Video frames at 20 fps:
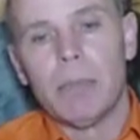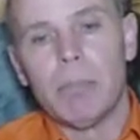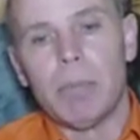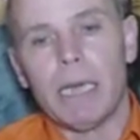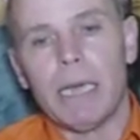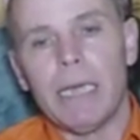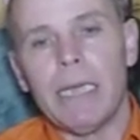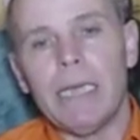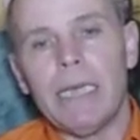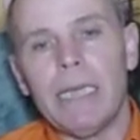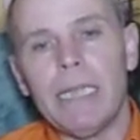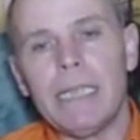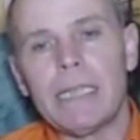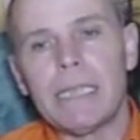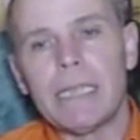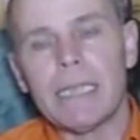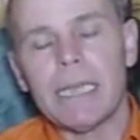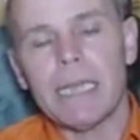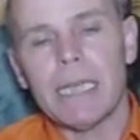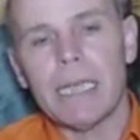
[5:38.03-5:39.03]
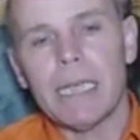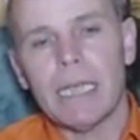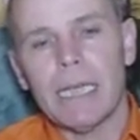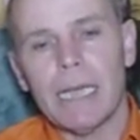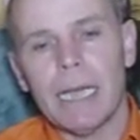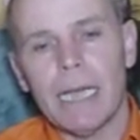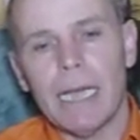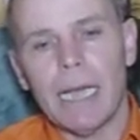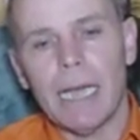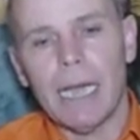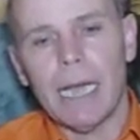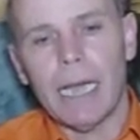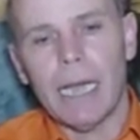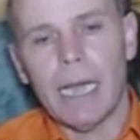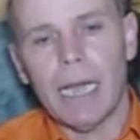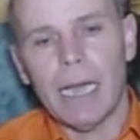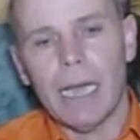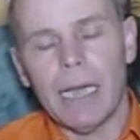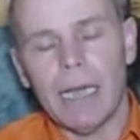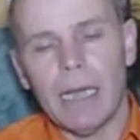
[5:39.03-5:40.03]
But it is
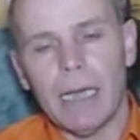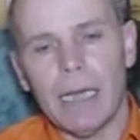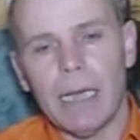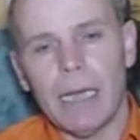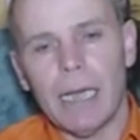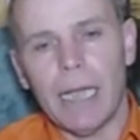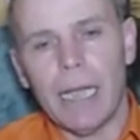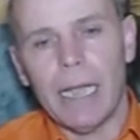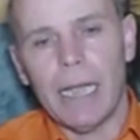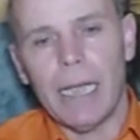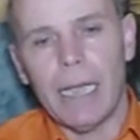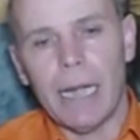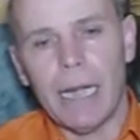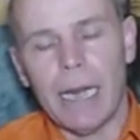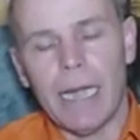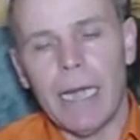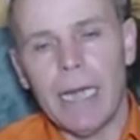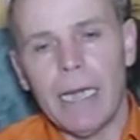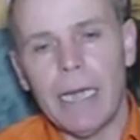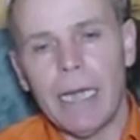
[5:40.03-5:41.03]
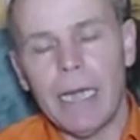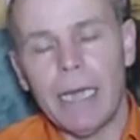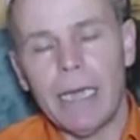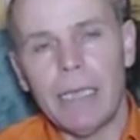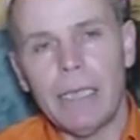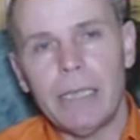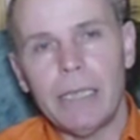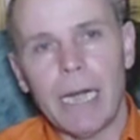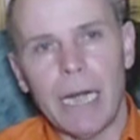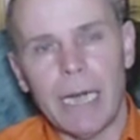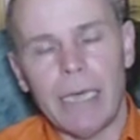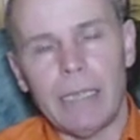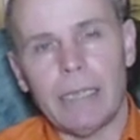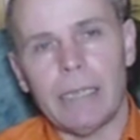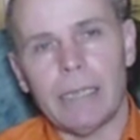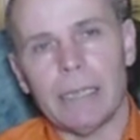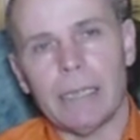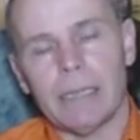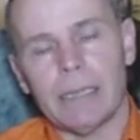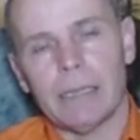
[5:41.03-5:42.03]
a hereditary
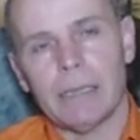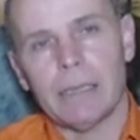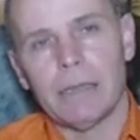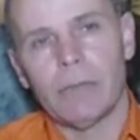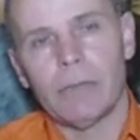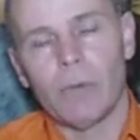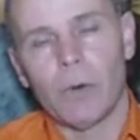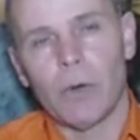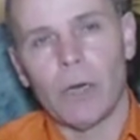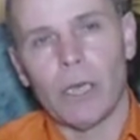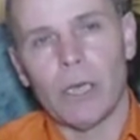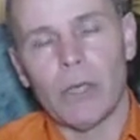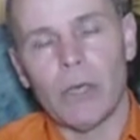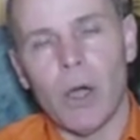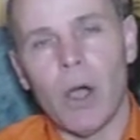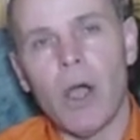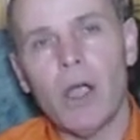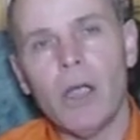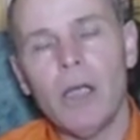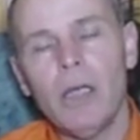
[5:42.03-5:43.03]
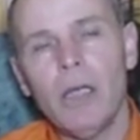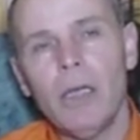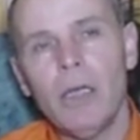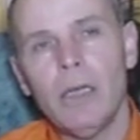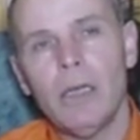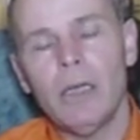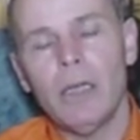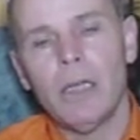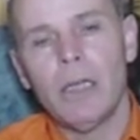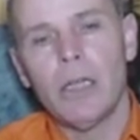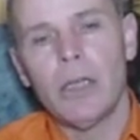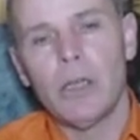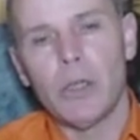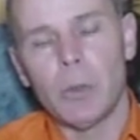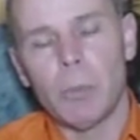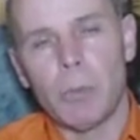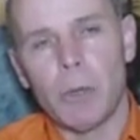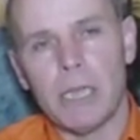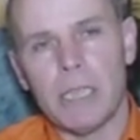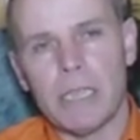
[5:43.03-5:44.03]
trait for a dog
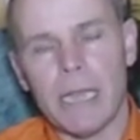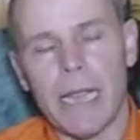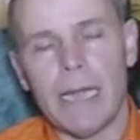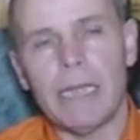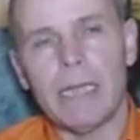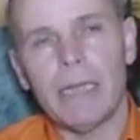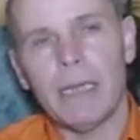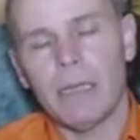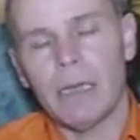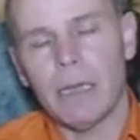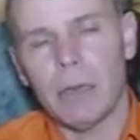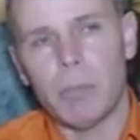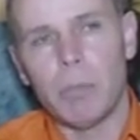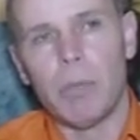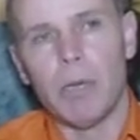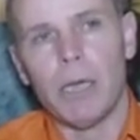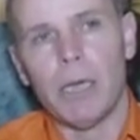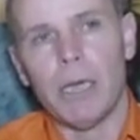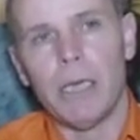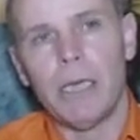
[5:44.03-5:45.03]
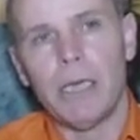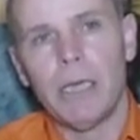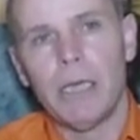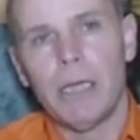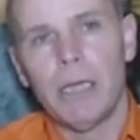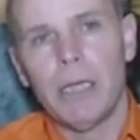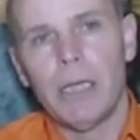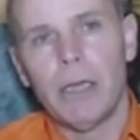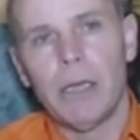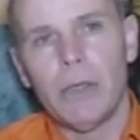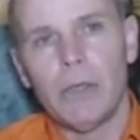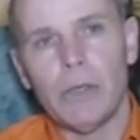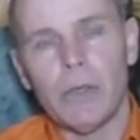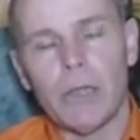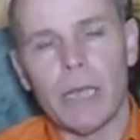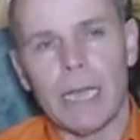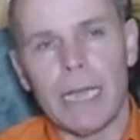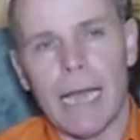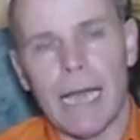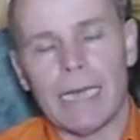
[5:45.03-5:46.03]
to present a bird to
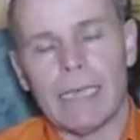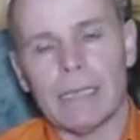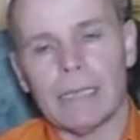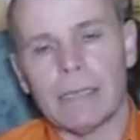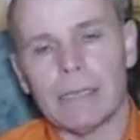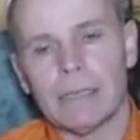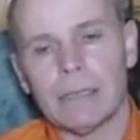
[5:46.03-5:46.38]
the gun.